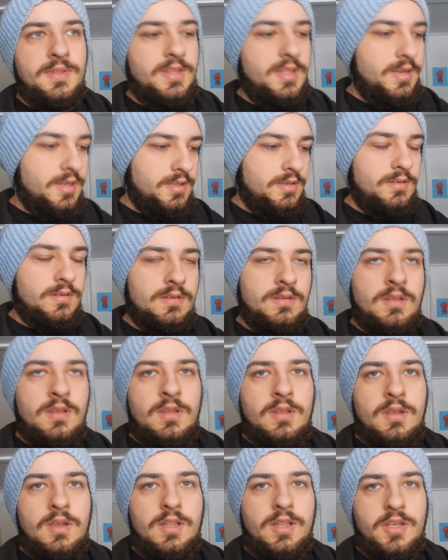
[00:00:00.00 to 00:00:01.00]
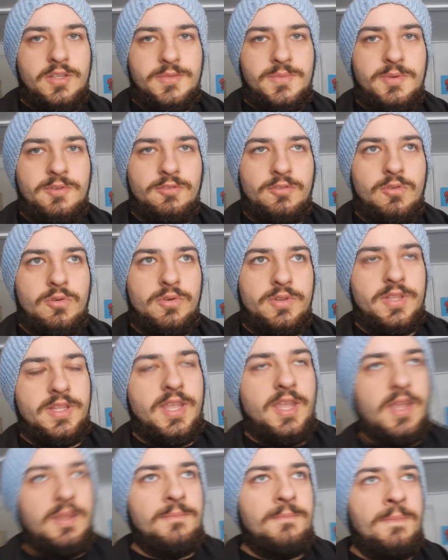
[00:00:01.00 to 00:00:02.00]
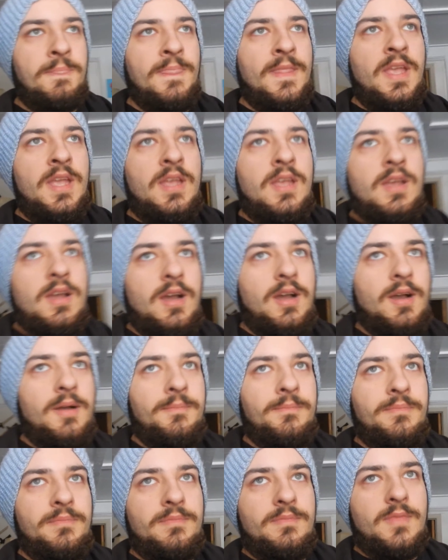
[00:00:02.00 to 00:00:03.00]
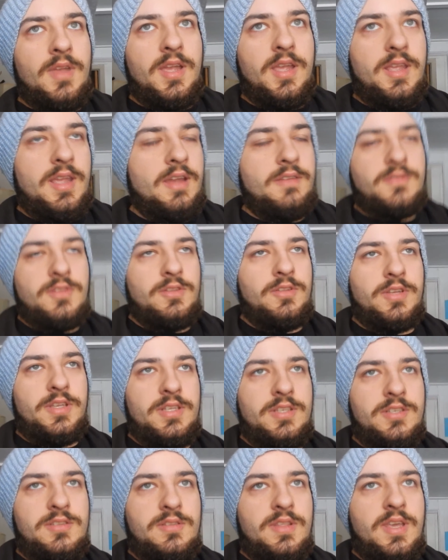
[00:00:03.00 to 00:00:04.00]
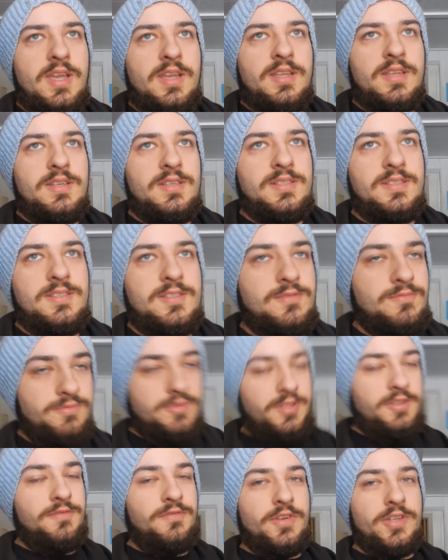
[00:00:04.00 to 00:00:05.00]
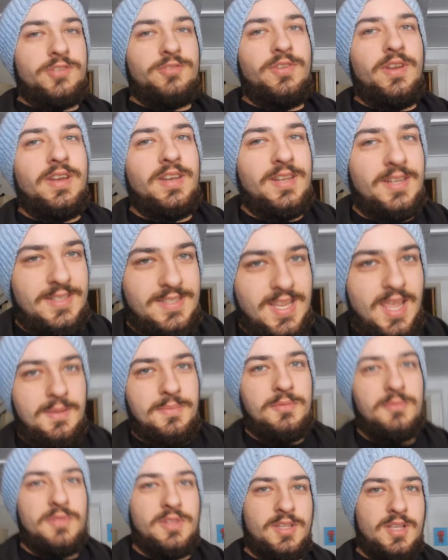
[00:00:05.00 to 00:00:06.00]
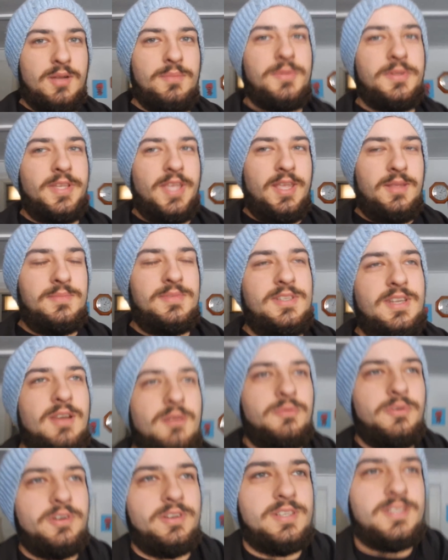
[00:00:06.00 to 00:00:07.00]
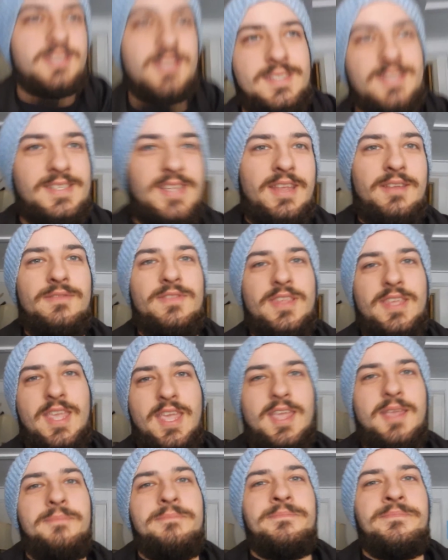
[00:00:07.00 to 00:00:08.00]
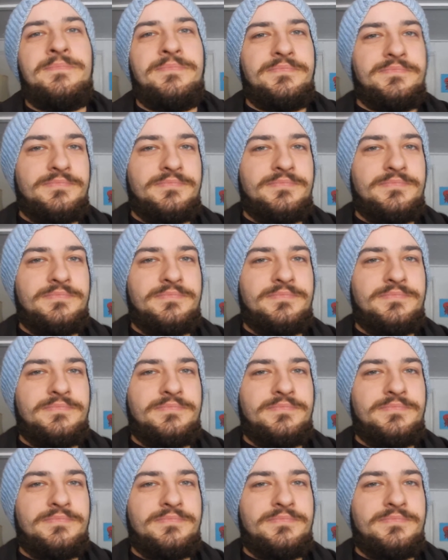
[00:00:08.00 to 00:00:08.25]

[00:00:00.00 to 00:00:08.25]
and then it allows me to record the game. Um, I have to look into that because it's really frustrating. It's happened with a couple games now where it doesn't save the game.